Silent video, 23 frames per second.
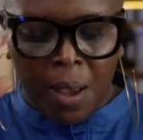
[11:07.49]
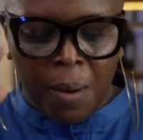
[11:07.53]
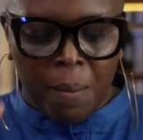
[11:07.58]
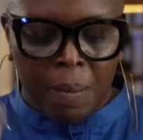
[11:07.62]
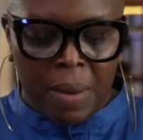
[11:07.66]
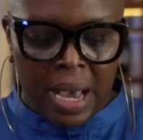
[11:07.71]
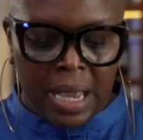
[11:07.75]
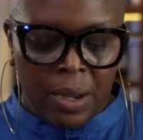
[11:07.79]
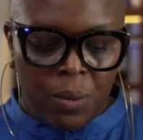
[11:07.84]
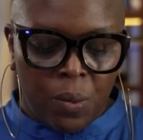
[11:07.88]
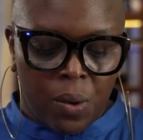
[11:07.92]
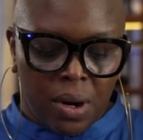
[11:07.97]

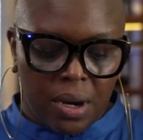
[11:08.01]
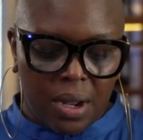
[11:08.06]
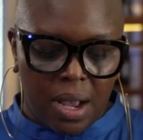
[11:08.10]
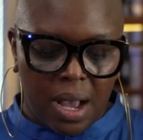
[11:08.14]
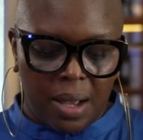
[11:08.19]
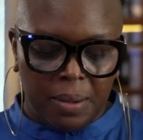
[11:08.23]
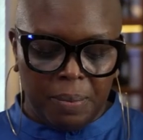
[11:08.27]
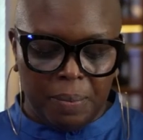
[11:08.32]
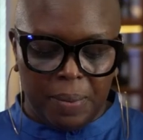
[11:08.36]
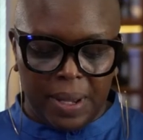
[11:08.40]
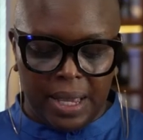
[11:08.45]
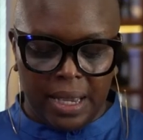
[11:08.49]
My work
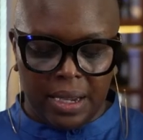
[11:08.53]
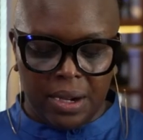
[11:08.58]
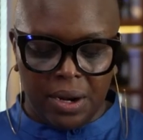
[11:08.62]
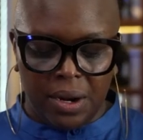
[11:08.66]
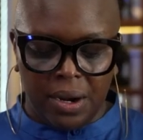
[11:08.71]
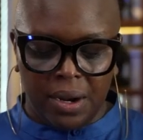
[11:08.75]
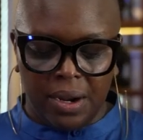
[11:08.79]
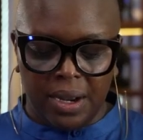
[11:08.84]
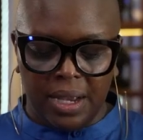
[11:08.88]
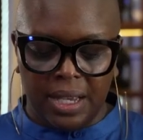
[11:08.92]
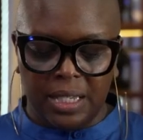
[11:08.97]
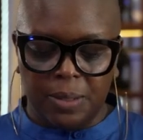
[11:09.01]
on
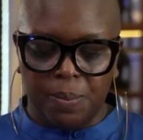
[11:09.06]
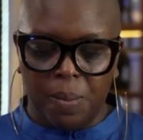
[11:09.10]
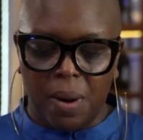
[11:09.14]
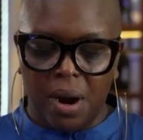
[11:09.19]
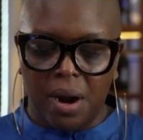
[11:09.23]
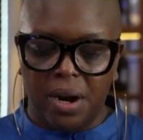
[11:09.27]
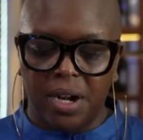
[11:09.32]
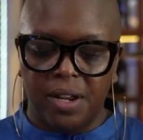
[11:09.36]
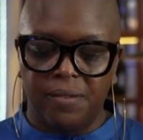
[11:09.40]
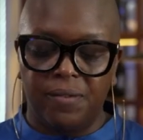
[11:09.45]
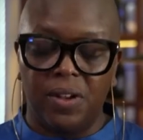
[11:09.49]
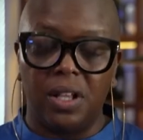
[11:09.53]
Baker is
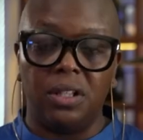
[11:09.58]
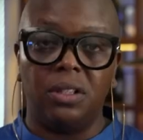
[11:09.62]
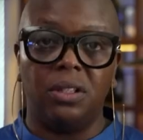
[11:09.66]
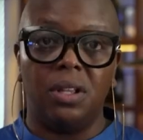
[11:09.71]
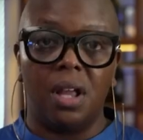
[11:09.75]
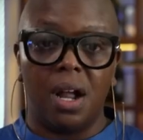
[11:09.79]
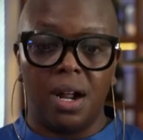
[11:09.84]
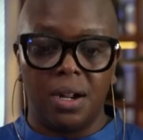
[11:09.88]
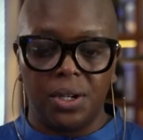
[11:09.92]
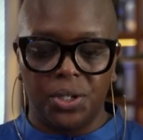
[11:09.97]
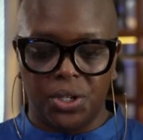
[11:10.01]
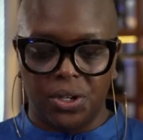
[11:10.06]
part of a
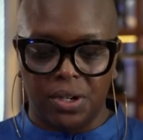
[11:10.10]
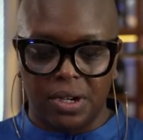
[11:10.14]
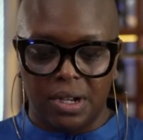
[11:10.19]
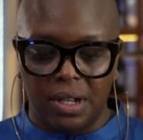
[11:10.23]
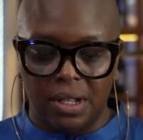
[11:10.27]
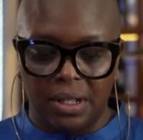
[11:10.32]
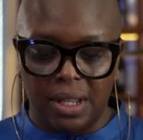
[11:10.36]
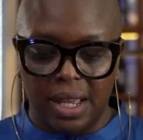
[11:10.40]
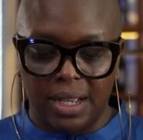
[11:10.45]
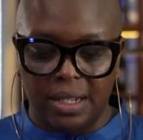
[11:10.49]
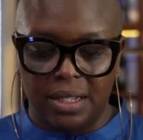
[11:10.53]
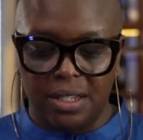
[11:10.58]
larger
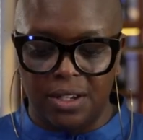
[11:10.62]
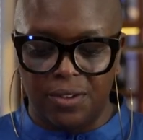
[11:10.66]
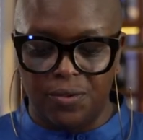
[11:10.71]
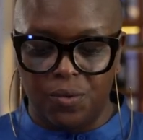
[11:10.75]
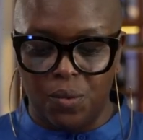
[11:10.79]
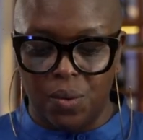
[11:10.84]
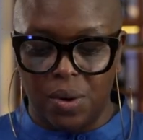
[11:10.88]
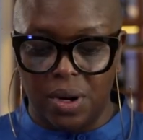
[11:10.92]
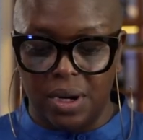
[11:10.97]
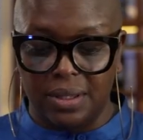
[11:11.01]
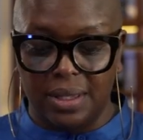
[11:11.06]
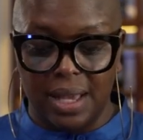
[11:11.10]
collective
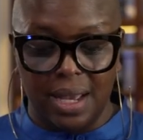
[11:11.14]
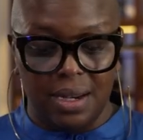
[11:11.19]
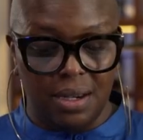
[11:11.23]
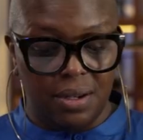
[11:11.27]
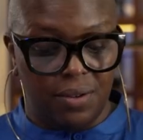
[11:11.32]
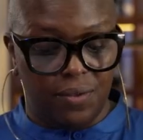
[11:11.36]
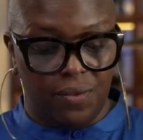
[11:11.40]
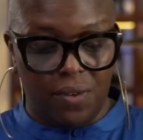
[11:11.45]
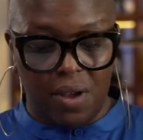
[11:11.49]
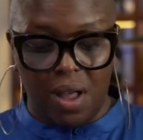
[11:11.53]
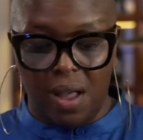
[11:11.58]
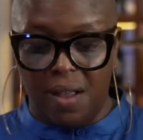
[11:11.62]
work that
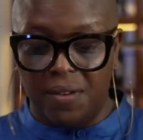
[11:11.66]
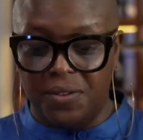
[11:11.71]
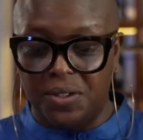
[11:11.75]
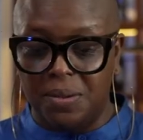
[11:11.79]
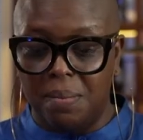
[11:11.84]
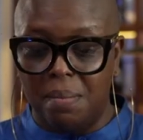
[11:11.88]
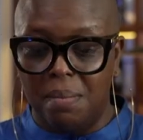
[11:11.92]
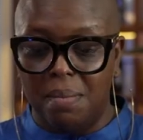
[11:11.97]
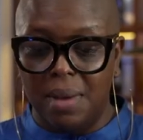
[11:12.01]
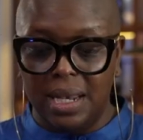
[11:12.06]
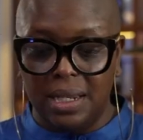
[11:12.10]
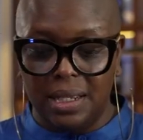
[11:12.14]
involves
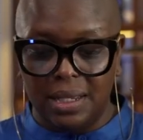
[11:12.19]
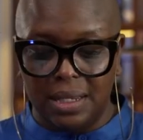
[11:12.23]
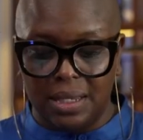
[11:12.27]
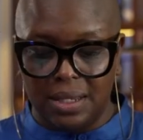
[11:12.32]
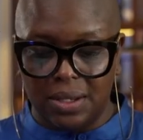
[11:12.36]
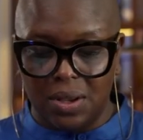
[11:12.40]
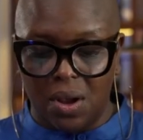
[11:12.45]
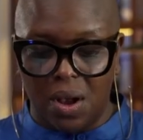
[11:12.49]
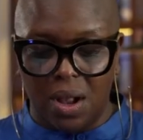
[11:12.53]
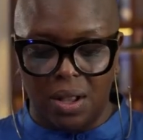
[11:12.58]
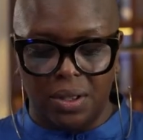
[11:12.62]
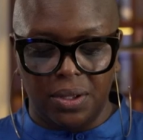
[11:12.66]
many
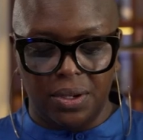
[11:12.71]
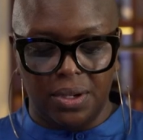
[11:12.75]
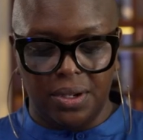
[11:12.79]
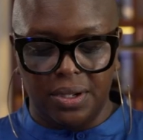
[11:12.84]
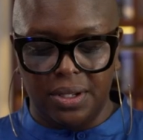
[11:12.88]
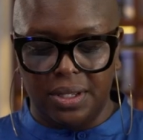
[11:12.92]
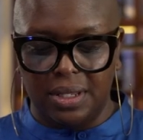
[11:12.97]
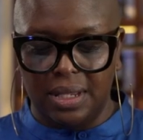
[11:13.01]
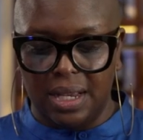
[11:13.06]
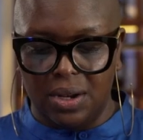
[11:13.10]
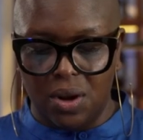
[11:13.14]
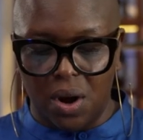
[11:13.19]

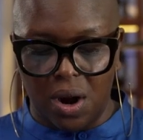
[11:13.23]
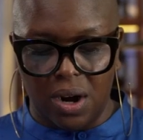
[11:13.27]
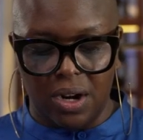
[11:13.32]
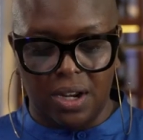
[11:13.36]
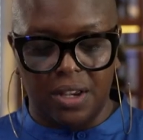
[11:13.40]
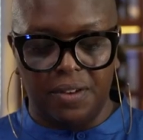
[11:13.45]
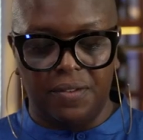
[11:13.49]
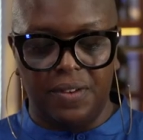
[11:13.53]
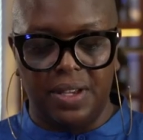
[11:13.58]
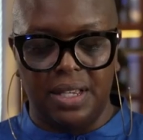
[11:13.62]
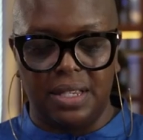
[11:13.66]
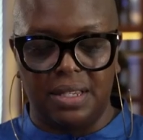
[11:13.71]
scholars and
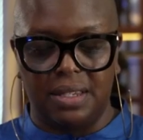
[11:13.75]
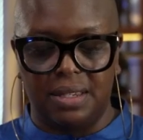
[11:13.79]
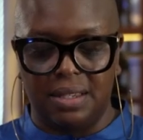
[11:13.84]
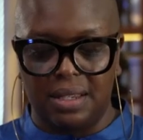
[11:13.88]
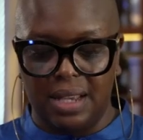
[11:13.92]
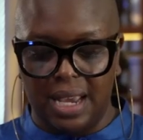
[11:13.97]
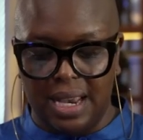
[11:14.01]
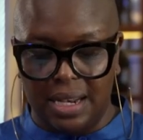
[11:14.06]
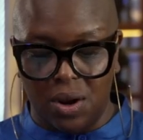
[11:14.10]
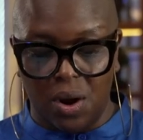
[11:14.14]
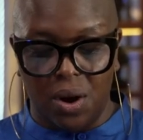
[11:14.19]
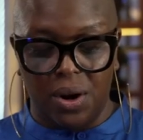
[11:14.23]
archivists
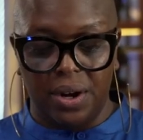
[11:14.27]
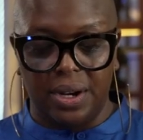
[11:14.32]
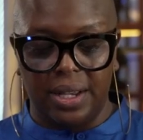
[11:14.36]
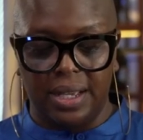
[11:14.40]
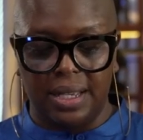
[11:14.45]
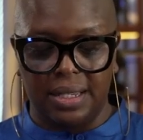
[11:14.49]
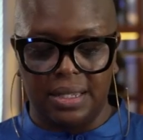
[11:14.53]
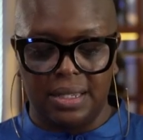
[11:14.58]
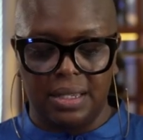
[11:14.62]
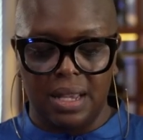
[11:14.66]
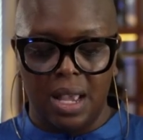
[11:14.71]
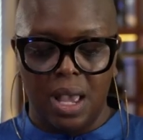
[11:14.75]
and
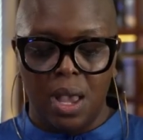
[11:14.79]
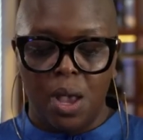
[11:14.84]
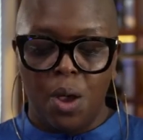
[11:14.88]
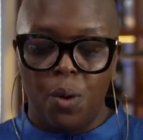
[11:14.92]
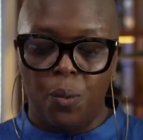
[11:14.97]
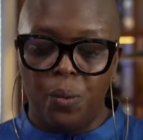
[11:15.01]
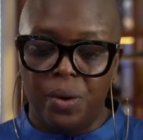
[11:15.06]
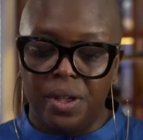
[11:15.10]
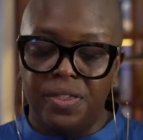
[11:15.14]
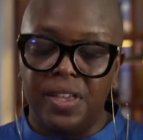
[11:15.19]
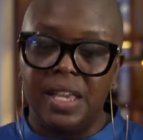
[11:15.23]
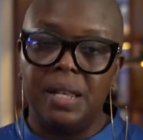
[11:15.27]
artists
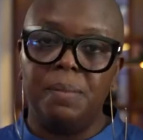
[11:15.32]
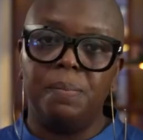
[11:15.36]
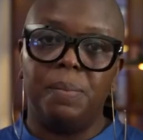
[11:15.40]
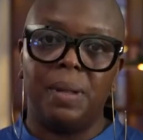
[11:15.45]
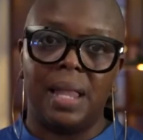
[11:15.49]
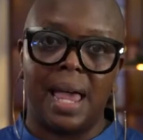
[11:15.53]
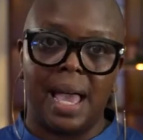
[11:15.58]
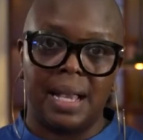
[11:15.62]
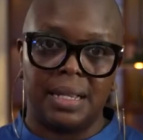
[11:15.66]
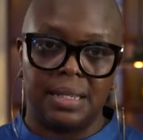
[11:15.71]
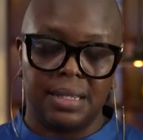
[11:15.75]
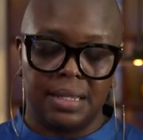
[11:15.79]
within
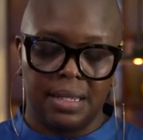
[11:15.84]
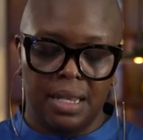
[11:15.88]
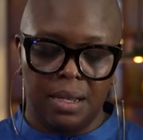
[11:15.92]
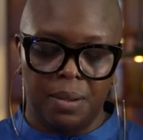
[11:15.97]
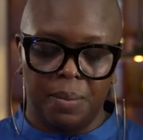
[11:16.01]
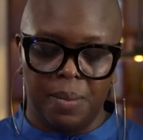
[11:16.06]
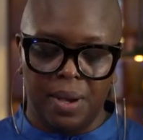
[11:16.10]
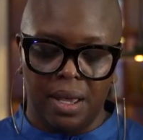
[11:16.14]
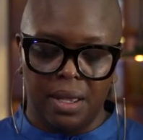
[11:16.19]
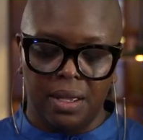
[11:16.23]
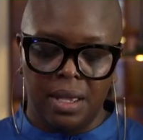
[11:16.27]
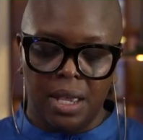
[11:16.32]
Black
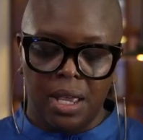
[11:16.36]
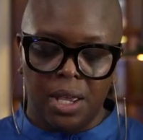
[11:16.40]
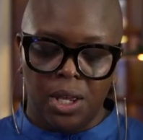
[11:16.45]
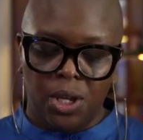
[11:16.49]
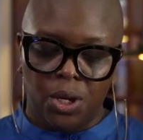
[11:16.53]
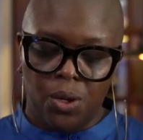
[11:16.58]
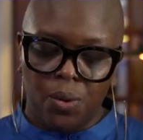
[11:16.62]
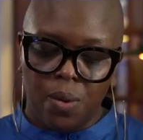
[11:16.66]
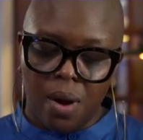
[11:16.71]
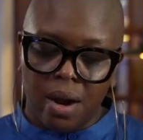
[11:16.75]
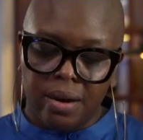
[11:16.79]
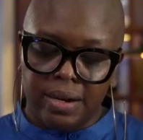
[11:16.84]
cinema
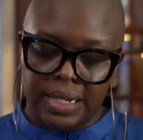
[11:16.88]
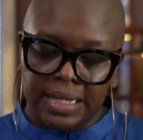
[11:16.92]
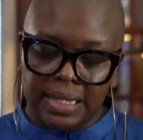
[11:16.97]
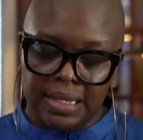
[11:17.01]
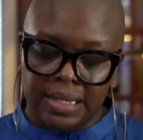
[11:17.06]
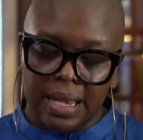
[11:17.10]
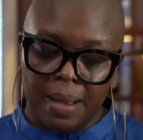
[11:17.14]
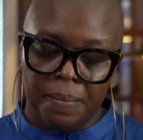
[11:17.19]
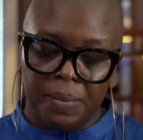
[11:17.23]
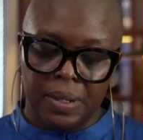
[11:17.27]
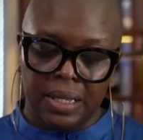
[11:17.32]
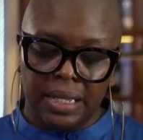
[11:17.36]
who are
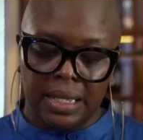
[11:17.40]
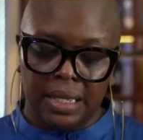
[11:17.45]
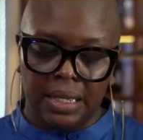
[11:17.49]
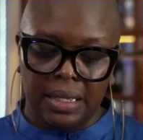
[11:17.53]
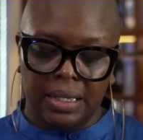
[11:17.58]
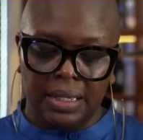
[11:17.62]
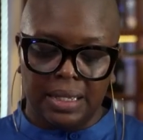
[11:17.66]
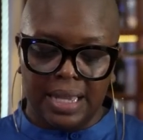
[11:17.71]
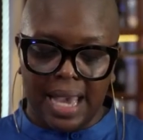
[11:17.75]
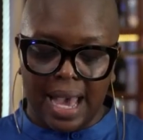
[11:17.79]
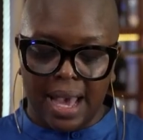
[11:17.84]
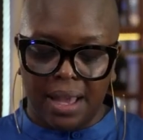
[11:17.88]

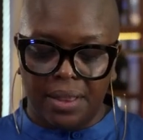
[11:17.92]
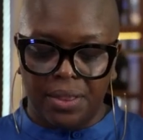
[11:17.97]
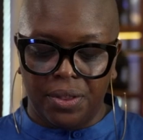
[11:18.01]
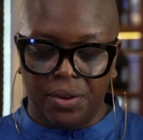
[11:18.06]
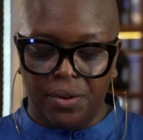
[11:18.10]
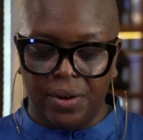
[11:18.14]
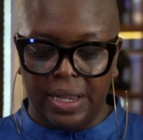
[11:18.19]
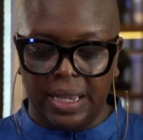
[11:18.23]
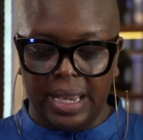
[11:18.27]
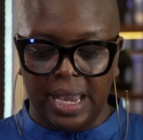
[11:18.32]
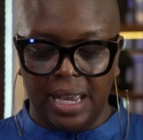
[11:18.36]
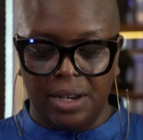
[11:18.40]
assembling,
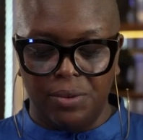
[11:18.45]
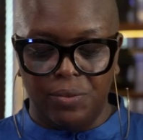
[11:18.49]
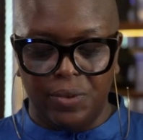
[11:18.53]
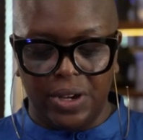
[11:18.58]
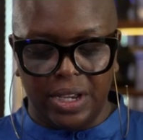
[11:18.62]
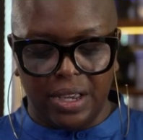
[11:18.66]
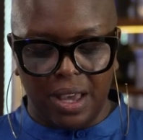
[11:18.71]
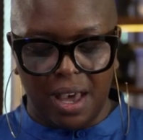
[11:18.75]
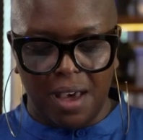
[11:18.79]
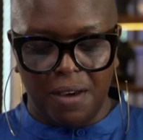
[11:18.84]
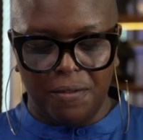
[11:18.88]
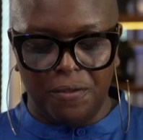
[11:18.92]
gathering, and
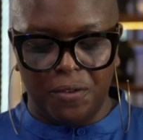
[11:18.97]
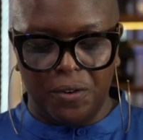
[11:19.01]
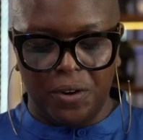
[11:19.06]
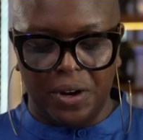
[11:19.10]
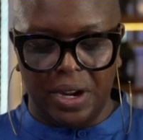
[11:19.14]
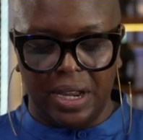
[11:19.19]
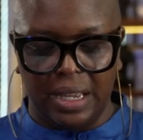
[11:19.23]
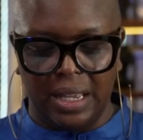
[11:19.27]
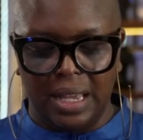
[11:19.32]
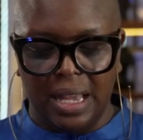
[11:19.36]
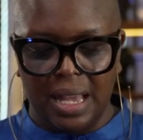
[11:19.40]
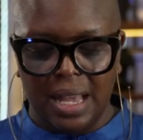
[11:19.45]

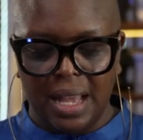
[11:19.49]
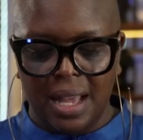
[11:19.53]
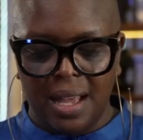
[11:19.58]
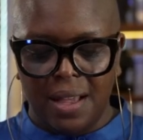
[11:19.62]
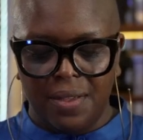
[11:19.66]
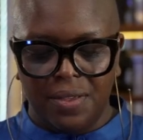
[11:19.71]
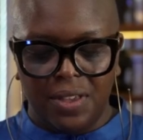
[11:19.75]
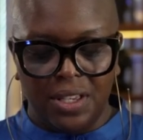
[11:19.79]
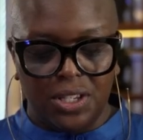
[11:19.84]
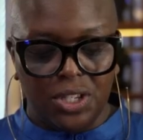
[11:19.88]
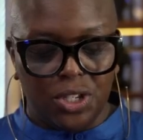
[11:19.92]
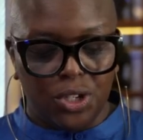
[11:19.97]
recovering
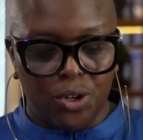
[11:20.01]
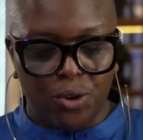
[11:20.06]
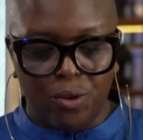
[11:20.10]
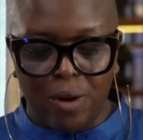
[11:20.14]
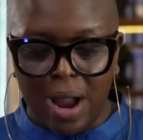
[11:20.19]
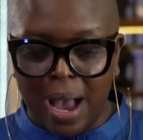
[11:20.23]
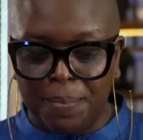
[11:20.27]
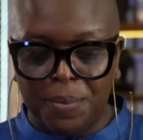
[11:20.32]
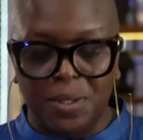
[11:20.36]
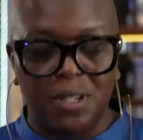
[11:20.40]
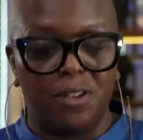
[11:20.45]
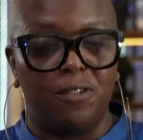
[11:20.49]
the
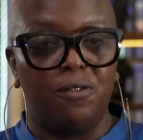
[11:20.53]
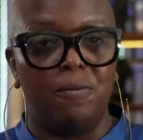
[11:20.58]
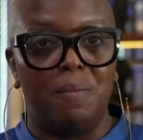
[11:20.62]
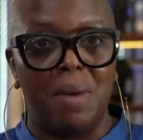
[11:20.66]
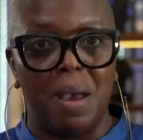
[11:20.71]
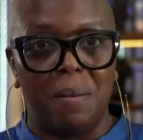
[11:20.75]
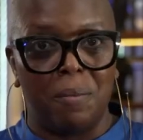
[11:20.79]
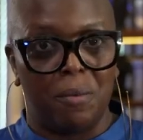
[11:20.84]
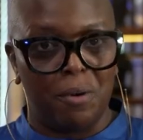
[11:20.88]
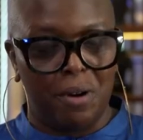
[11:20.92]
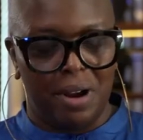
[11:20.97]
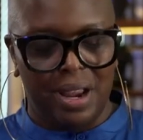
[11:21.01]
scraps of
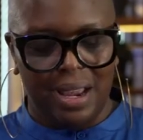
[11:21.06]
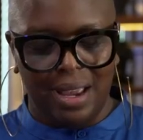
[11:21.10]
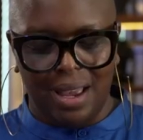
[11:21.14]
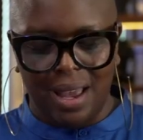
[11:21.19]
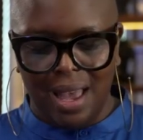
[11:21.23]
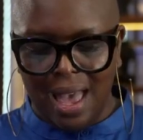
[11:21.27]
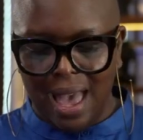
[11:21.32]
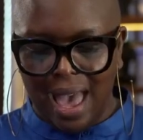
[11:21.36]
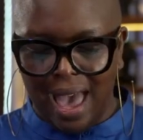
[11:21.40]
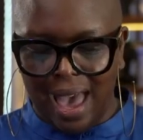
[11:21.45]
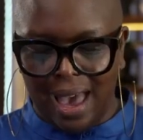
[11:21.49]
memory,